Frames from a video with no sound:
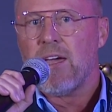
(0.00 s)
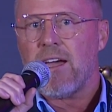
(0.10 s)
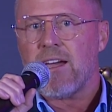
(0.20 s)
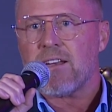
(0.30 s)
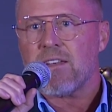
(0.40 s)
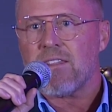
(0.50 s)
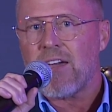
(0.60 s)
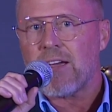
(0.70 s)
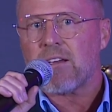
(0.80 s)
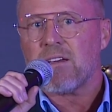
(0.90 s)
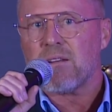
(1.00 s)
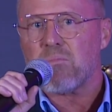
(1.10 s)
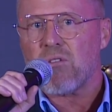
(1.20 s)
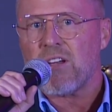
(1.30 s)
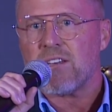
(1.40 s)
And that can
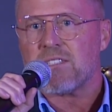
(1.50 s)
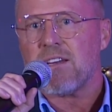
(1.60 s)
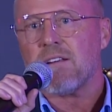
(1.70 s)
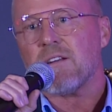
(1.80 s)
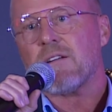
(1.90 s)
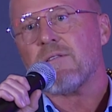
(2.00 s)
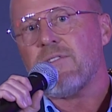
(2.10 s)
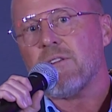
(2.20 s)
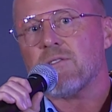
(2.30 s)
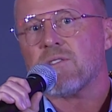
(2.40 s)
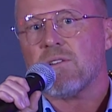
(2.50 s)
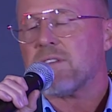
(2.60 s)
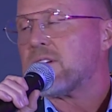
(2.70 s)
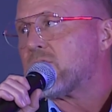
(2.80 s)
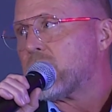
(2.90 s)
bring it down. Now, it follows on
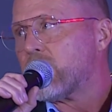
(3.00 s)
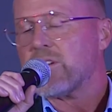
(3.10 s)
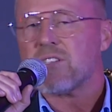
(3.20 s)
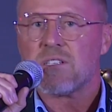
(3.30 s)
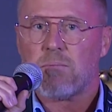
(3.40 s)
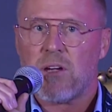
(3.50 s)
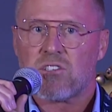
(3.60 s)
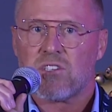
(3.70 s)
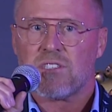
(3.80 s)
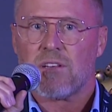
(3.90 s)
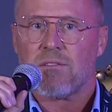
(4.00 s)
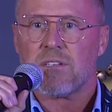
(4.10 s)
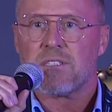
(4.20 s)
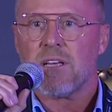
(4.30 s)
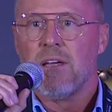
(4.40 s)
then to the inspections of
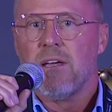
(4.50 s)
this.